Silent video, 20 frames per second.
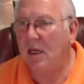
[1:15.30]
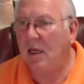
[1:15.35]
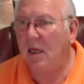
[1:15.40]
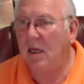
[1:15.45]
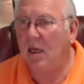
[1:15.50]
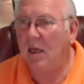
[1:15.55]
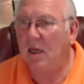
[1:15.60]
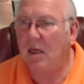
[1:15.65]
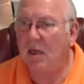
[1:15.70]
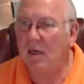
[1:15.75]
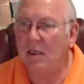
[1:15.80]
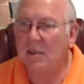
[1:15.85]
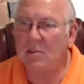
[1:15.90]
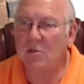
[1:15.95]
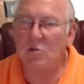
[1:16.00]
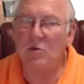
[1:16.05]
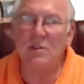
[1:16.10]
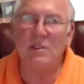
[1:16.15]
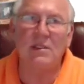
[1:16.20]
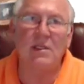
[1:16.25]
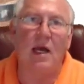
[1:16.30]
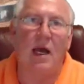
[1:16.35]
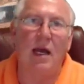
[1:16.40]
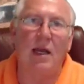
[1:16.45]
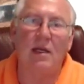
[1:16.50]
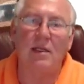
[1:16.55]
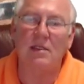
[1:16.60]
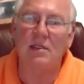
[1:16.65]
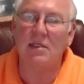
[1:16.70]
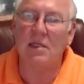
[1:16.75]
uh, let's go
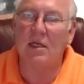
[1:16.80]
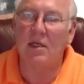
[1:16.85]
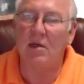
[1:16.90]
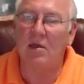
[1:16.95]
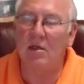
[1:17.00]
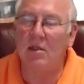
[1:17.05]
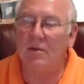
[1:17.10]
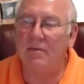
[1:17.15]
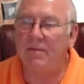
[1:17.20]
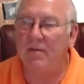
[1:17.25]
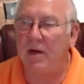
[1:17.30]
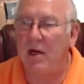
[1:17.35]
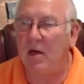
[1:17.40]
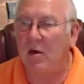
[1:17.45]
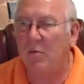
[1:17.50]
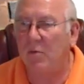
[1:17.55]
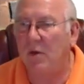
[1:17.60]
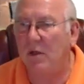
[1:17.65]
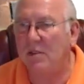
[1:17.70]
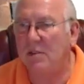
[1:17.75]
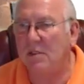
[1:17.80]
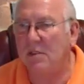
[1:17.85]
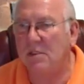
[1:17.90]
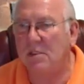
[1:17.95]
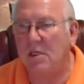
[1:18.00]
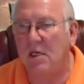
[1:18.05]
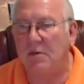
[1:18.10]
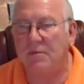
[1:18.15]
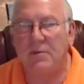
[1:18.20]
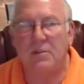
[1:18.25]
inside. Let's take a look at the
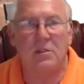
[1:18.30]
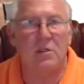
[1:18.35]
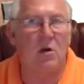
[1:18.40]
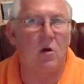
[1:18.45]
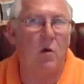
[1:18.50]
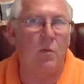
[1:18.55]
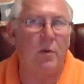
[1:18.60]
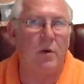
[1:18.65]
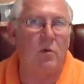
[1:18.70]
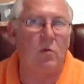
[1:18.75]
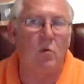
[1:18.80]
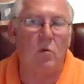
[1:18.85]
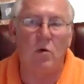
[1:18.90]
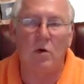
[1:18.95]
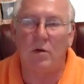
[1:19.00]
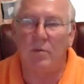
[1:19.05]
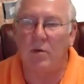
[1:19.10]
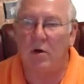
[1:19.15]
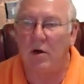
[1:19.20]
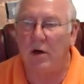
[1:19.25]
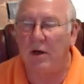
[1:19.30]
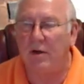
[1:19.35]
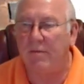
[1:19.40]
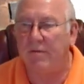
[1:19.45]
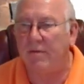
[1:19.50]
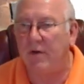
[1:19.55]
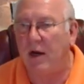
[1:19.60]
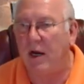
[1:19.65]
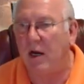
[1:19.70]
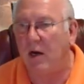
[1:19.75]
fireplace itself. It's an open wood
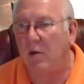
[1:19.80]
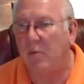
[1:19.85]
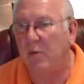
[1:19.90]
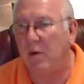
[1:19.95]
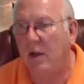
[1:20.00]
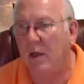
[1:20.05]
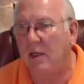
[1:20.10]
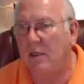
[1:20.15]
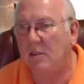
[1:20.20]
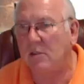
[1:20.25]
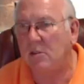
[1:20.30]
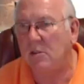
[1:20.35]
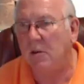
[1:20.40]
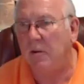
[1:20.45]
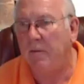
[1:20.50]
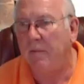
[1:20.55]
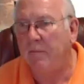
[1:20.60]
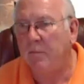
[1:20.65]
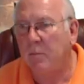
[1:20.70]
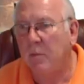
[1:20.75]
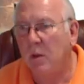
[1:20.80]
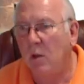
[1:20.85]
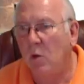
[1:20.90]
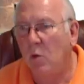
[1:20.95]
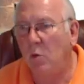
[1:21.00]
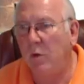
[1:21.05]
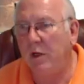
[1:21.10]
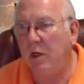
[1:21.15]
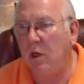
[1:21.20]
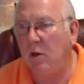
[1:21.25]
burning fireplace.
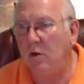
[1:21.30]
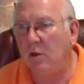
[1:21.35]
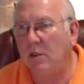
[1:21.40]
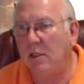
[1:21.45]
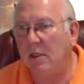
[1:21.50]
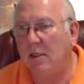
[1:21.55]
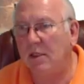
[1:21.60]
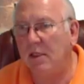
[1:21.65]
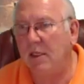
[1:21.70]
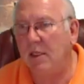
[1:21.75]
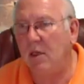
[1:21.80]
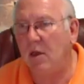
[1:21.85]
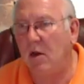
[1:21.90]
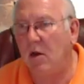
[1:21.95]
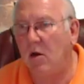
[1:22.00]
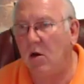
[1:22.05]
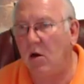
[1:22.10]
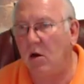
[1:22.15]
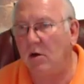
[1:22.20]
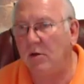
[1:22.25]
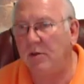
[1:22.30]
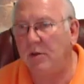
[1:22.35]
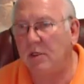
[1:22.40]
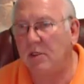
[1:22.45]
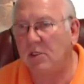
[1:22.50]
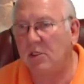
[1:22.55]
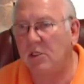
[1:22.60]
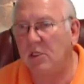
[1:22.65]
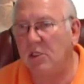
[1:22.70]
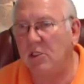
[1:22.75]
We noted that the uh,
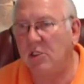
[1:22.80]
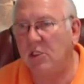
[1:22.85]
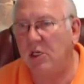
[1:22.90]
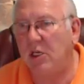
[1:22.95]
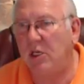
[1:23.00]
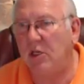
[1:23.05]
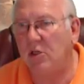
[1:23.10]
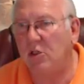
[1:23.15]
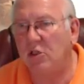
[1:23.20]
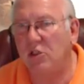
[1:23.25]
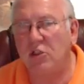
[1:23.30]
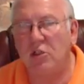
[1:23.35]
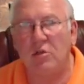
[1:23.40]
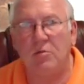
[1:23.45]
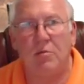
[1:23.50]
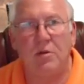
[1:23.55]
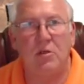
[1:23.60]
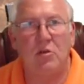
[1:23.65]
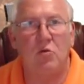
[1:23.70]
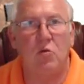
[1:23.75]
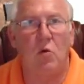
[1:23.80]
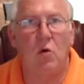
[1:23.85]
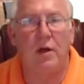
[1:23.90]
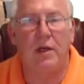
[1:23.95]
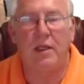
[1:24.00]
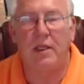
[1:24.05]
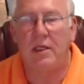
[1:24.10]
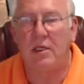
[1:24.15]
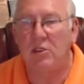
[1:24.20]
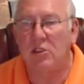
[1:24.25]
hearth extension here should be
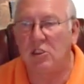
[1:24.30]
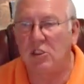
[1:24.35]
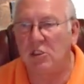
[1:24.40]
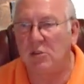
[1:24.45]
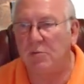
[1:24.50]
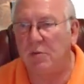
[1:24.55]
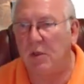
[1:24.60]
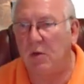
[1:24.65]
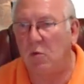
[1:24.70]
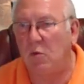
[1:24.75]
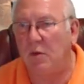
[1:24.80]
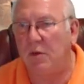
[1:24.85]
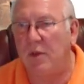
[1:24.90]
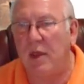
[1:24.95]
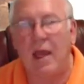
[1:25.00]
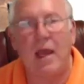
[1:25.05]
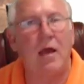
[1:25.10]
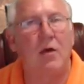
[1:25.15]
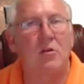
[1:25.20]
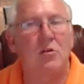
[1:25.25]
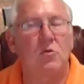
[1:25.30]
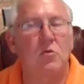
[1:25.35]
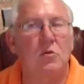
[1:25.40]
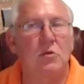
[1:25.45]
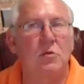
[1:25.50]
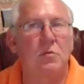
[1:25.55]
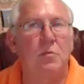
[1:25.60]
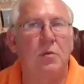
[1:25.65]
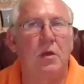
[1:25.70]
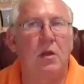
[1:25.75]
20 inches, but when the
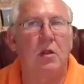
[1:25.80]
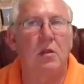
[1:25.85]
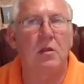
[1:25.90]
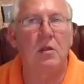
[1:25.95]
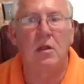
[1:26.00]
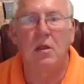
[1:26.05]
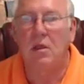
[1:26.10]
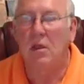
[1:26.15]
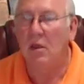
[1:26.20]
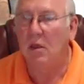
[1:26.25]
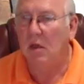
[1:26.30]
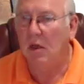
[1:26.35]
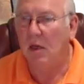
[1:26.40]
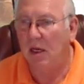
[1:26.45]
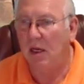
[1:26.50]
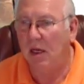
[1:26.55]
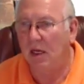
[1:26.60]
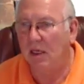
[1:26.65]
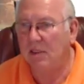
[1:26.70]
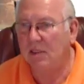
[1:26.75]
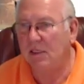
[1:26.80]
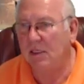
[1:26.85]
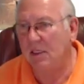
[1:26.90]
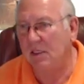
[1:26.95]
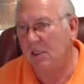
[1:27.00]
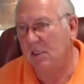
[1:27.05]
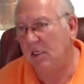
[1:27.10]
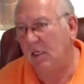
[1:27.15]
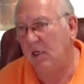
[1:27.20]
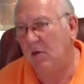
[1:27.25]
house was built, uh,
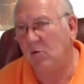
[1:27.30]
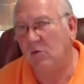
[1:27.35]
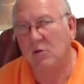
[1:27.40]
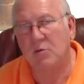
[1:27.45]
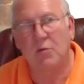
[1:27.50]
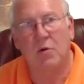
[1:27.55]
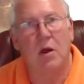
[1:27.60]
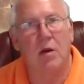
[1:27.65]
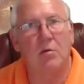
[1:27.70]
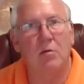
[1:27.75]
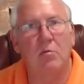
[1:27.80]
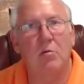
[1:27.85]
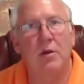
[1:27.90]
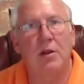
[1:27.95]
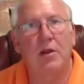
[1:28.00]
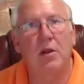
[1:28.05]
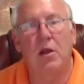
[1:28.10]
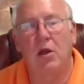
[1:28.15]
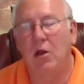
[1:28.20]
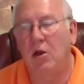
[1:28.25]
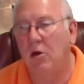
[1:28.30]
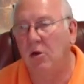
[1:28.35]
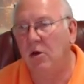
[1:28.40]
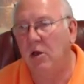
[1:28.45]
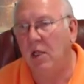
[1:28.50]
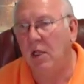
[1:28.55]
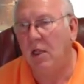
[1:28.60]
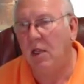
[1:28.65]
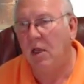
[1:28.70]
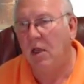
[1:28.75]
16 was probably
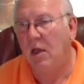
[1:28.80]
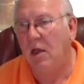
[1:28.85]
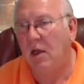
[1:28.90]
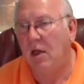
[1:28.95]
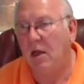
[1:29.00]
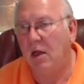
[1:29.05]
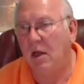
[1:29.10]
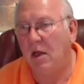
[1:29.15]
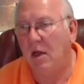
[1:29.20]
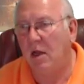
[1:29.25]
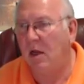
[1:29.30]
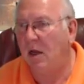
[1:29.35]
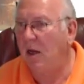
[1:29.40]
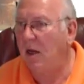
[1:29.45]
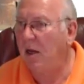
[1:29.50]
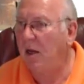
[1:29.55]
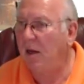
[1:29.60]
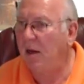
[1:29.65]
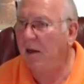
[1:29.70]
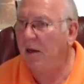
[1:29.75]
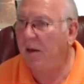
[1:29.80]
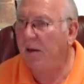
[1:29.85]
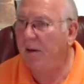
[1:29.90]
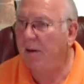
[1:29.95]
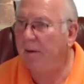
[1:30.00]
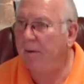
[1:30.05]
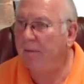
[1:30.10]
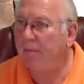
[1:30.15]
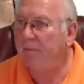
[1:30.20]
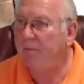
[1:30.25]
code.
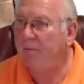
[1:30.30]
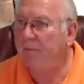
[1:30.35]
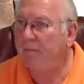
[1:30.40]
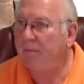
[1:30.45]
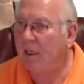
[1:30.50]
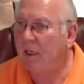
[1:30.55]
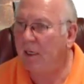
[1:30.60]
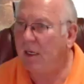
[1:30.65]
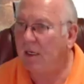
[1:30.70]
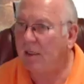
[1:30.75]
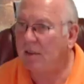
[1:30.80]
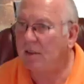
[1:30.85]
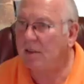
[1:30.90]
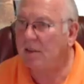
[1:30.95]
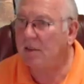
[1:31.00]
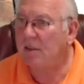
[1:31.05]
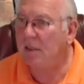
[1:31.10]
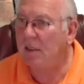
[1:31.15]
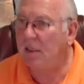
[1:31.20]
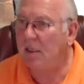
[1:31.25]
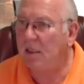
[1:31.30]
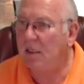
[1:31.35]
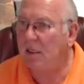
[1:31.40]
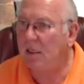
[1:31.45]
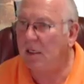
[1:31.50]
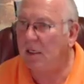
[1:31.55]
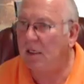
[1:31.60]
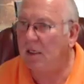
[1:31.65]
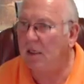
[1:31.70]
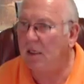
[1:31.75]
Um, let's
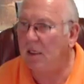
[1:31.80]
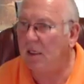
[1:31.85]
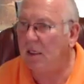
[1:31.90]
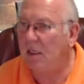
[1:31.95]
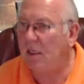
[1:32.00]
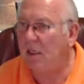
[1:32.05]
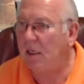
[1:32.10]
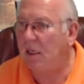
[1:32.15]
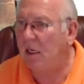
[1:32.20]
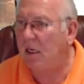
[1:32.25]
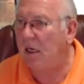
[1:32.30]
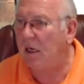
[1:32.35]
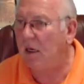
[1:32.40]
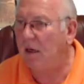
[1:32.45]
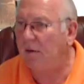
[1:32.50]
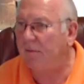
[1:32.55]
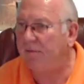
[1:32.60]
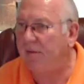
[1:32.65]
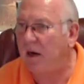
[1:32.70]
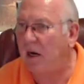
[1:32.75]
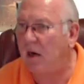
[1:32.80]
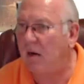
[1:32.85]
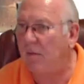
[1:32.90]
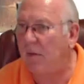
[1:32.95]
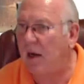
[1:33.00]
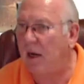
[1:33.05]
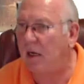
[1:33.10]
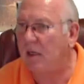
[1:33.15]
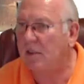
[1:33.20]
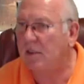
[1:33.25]
see. In the uh,
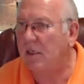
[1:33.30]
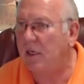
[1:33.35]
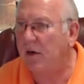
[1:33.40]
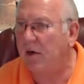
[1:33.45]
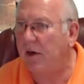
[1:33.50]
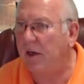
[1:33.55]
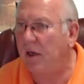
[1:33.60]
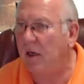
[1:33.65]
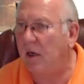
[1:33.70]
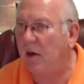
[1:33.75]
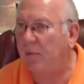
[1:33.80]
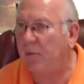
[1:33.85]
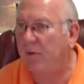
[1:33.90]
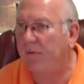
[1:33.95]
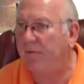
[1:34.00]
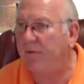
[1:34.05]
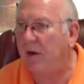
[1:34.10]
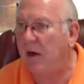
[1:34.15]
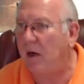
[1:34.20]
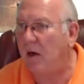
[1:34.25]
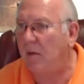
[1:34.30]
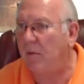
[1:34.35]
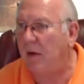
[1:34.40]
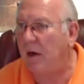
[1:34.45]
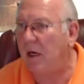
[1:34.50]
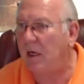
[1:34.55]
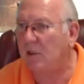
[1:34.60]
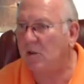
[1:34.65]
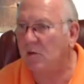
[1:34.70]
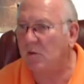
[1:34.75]
firebox area, upper
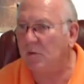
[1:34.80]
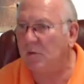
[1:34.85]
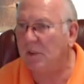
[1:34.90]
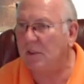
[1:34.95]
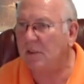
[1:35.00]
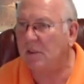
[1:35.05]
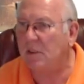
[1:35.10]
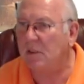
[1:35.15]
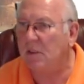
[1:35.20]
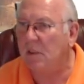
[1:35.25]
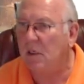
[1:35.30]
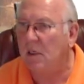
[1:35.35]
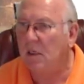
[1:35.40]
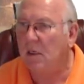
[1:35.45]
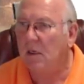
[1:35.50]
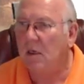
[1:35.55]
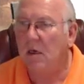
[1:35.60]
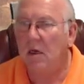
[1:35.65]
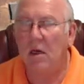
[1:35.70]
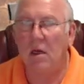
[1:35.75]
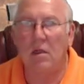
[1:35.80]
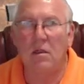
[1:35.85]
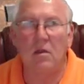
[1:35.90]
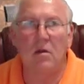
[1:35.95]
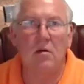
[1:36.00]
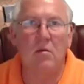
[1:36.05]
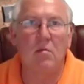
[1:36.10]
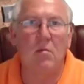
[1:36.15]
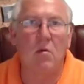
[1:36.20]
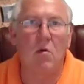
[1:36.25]
firebox, we're missing
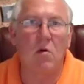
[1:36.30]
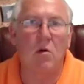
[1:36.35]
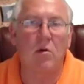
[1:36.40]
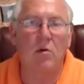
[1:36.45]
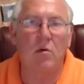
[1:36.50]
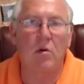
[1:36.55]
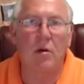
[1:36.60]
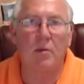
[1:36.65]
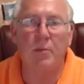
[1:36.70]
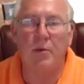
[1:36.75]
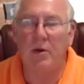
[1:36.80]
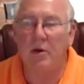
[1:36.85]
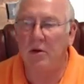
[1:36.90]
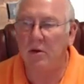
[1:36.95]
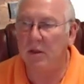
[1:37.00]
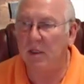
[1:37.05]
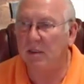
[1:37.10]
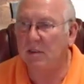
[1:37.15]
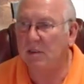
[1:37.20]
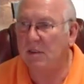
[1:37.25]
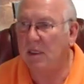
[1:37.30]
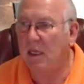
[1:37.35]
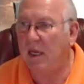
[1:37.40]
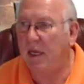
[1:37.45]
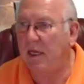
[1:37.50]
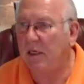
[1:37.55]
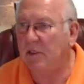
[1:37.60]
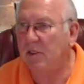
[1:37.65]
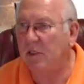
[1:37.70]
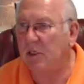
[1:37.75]
a little mortar up here
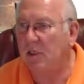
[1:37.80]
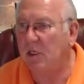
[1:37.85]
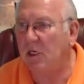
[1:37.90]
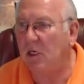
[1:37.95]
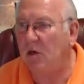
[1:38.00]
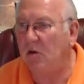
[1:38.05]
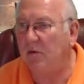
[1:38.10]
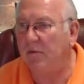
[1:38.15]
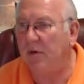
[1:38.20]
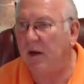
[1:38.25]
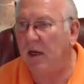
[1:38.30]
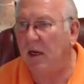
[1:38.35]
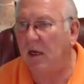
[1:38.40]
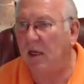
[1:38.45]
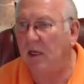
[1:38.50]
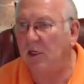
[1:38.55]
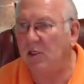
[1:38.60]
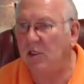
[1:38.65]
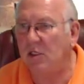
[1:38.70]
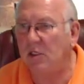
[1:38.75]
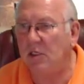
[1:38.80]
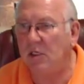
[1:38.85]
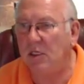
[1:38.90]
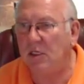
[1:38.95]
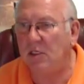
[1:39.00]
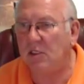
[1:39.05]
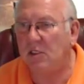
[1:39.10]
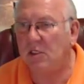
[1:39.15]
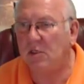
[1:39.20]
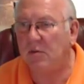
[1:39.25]
that's actually a code
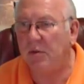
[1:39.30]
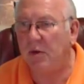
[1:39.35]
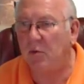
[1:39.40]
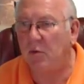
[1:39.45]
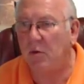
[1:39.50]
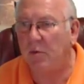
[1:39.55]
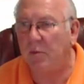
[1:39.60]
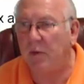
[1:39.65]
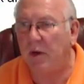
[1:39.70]
violation, needs to be